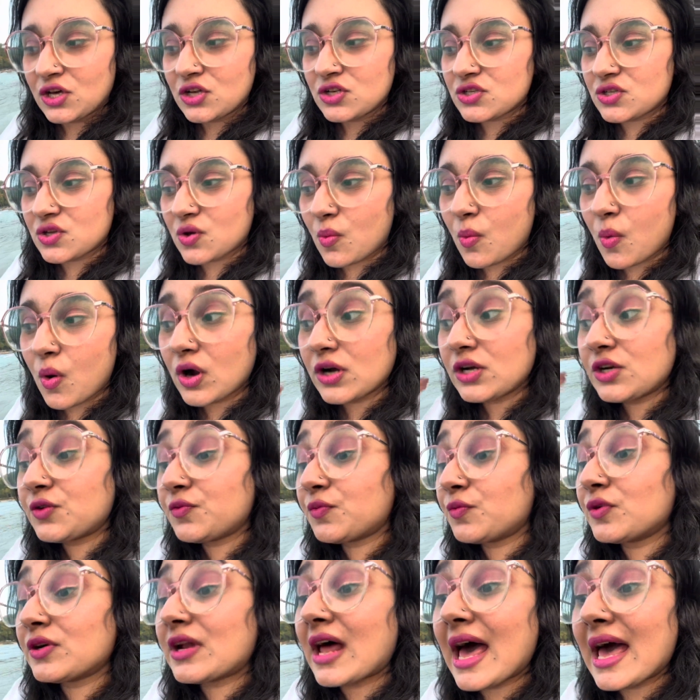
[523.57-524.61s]
So what
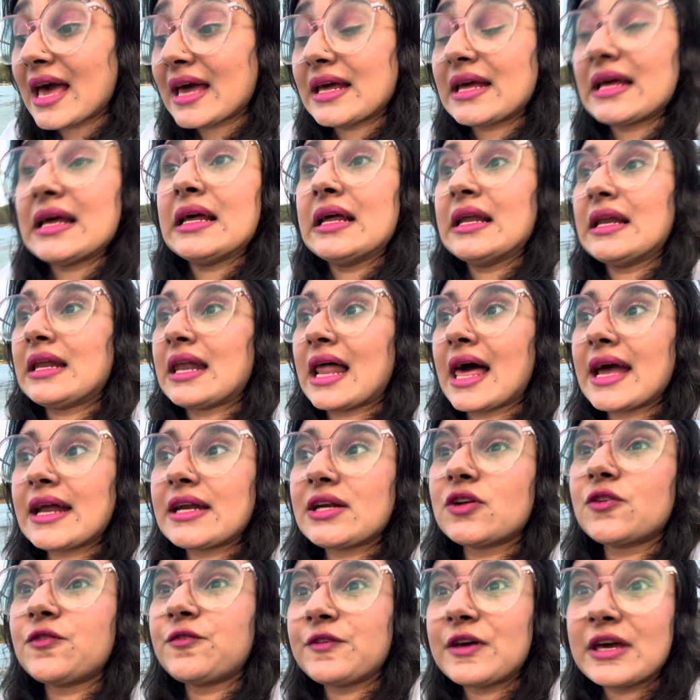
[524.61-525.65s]
would I like
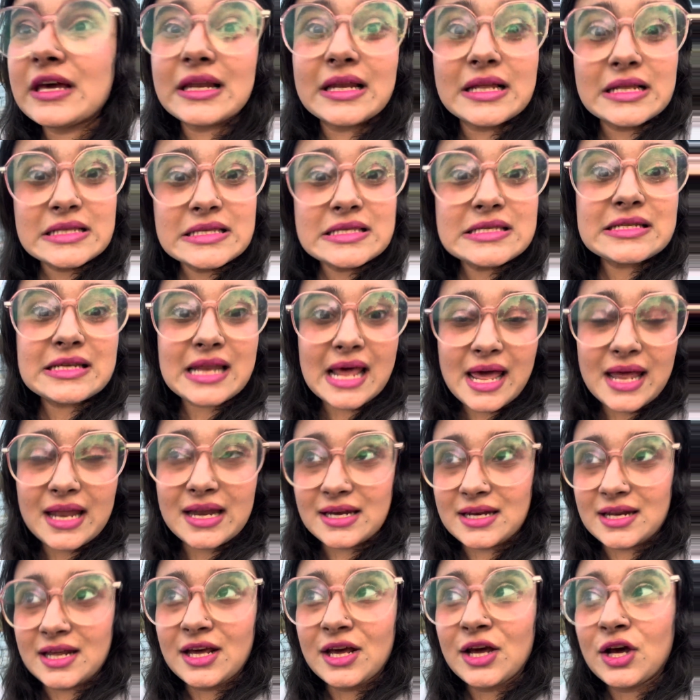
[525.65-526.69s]
to feel instead?
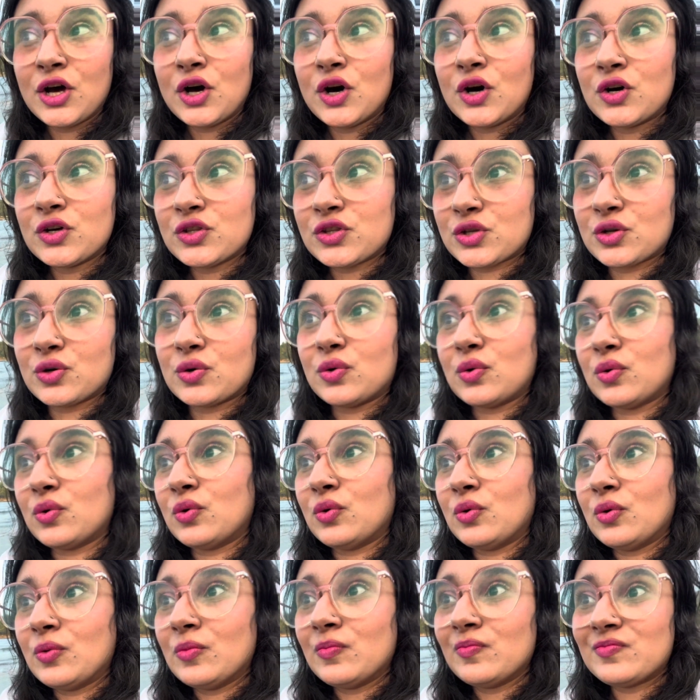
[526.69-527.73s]

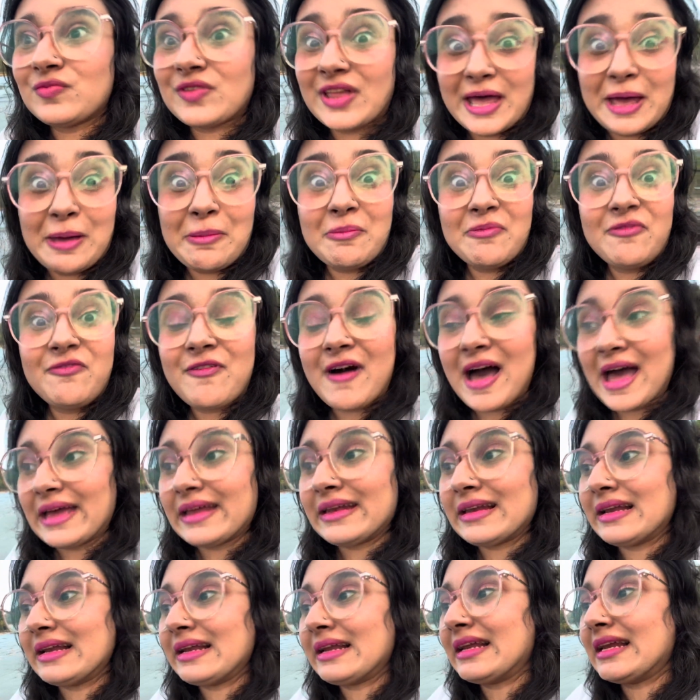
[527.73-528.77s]
Through them
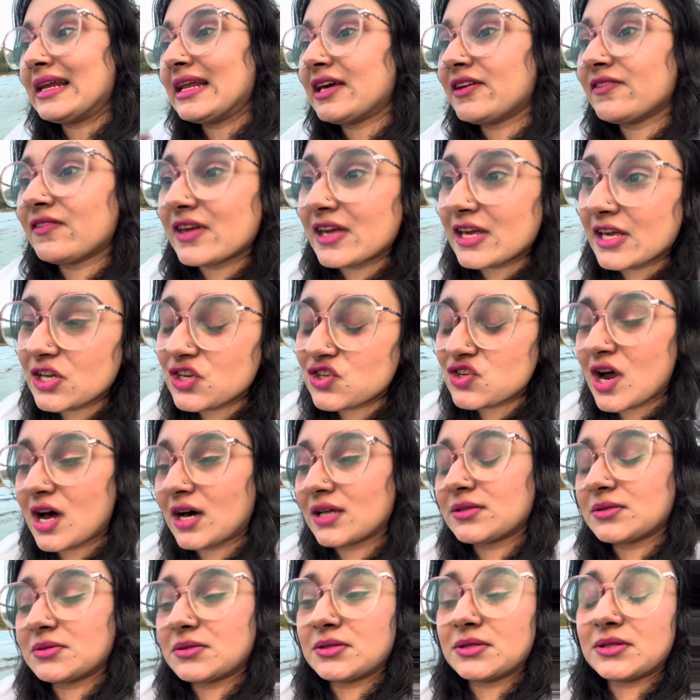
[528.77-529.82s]
finally leaving each
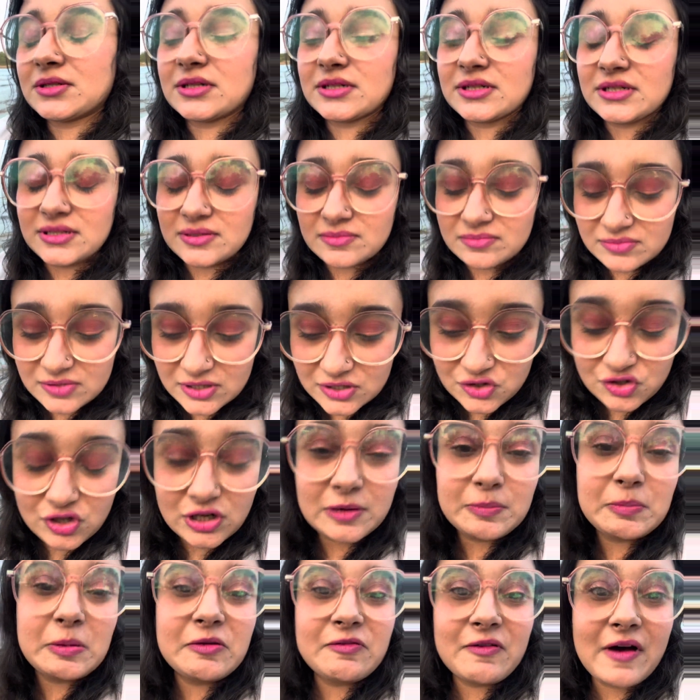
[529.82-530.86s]
other, the
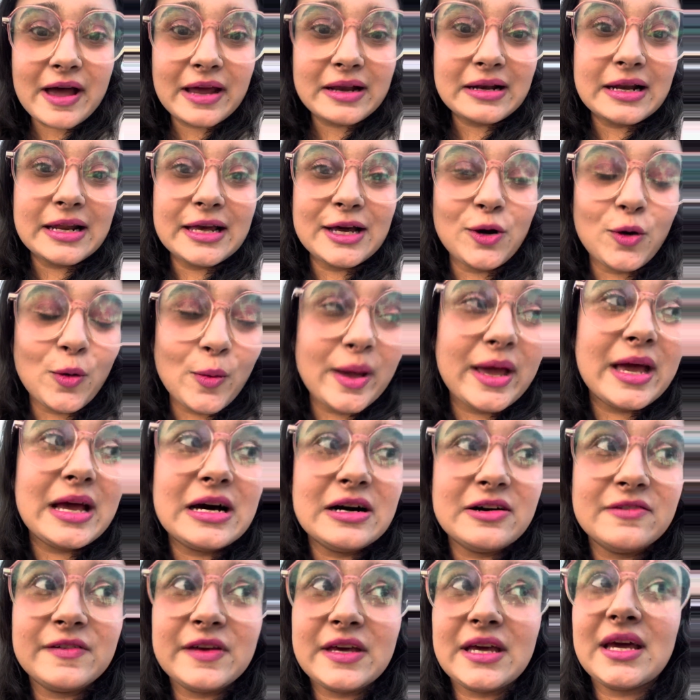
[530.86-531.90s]
3P finally going
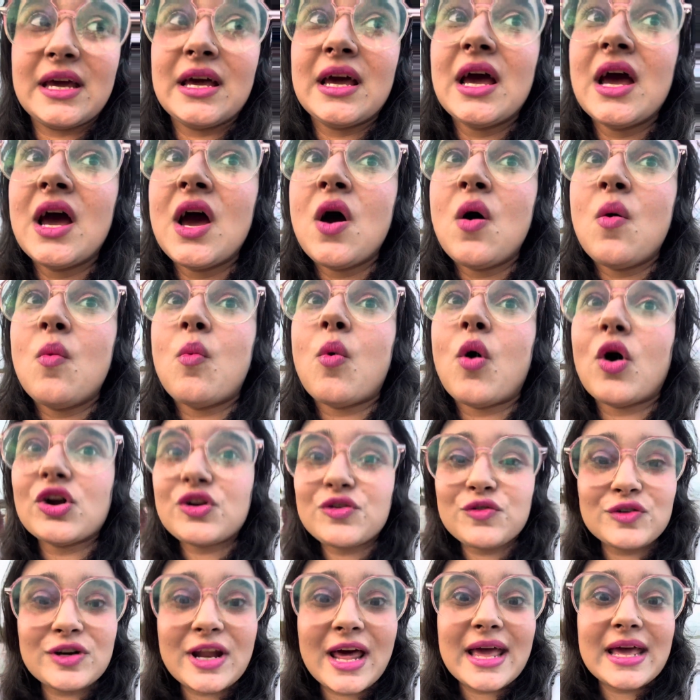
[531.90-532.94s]
away,
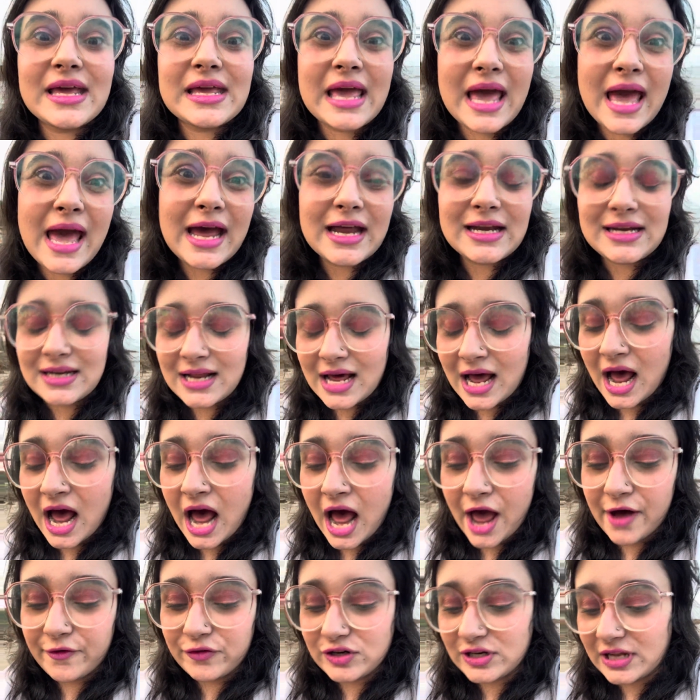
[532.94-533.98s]
what would I get?
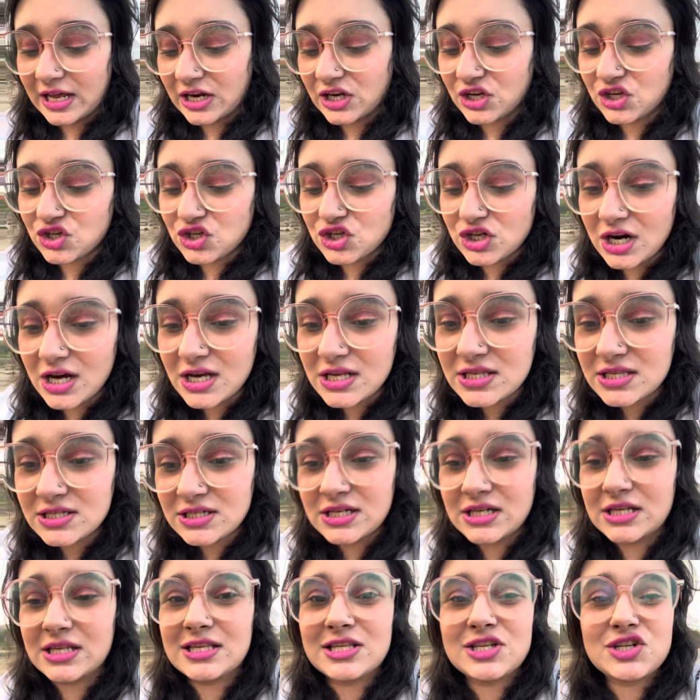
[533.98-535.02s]
I would get
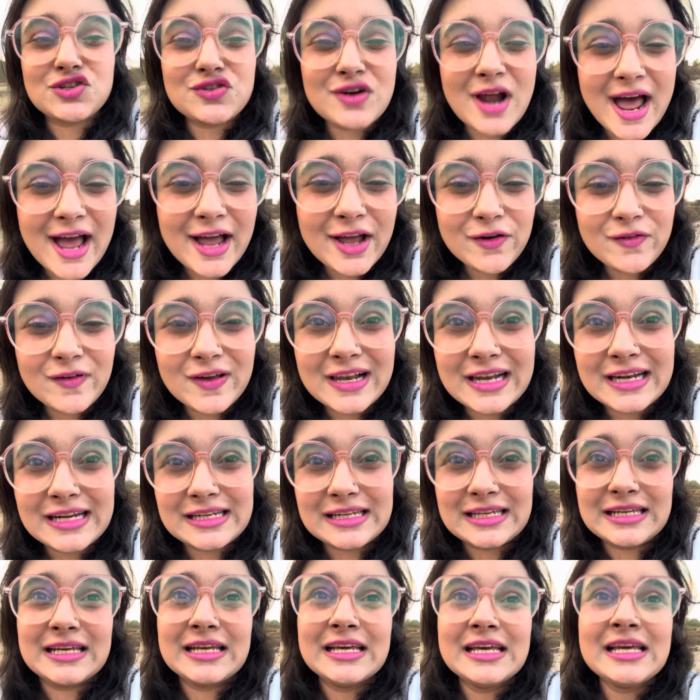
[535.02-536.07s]
justice,
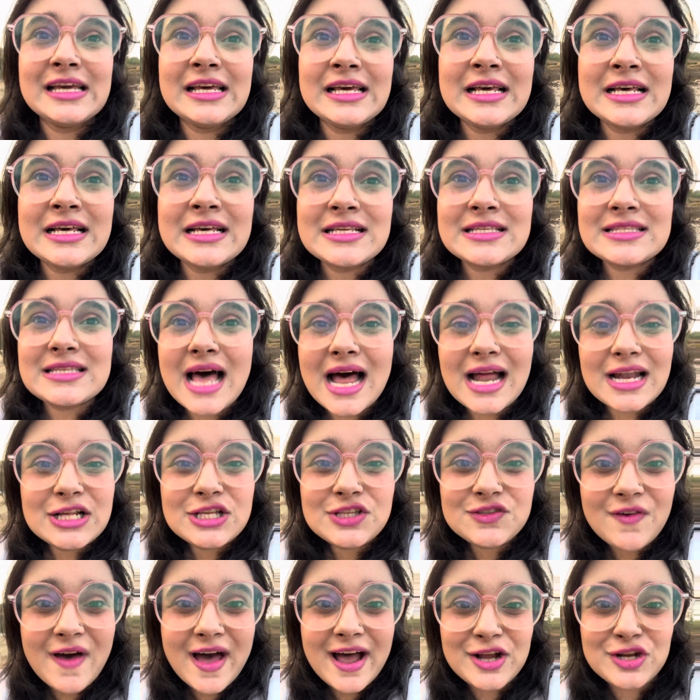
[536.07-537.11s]
tranquility,
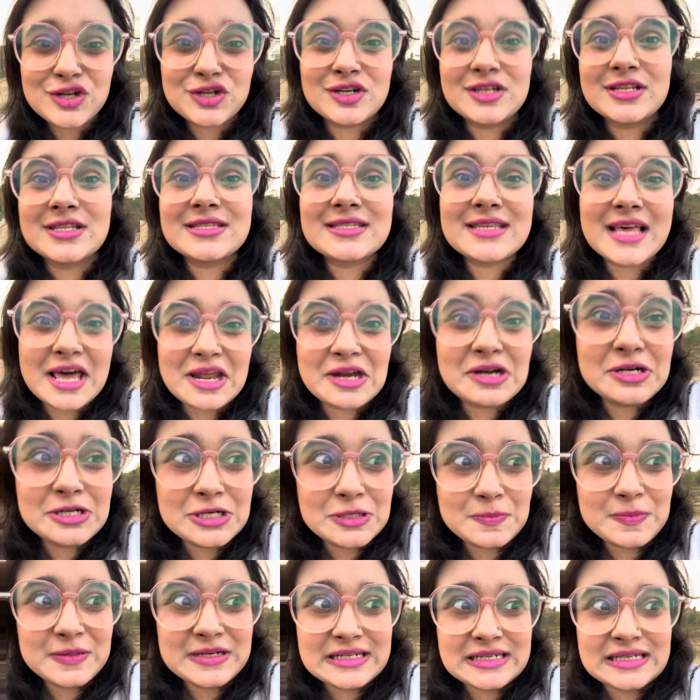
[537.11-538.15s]
satisfaction,
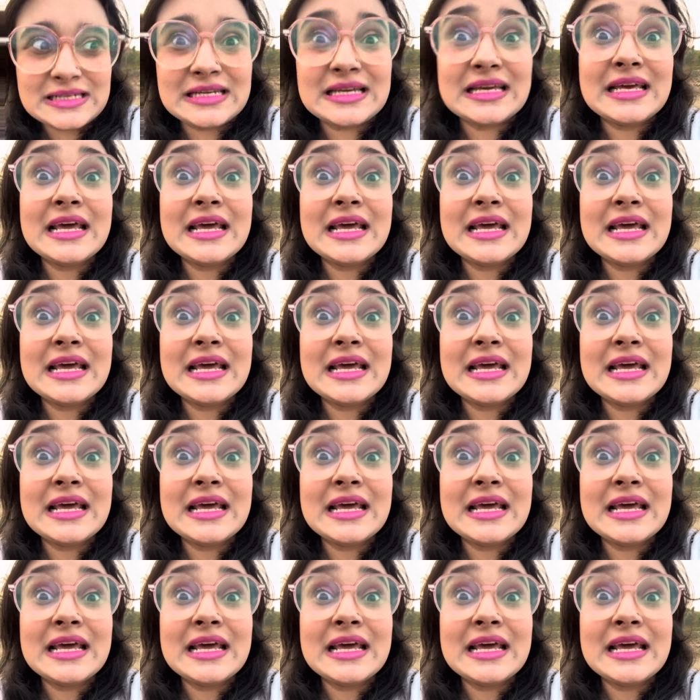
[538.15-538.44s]
serendipity.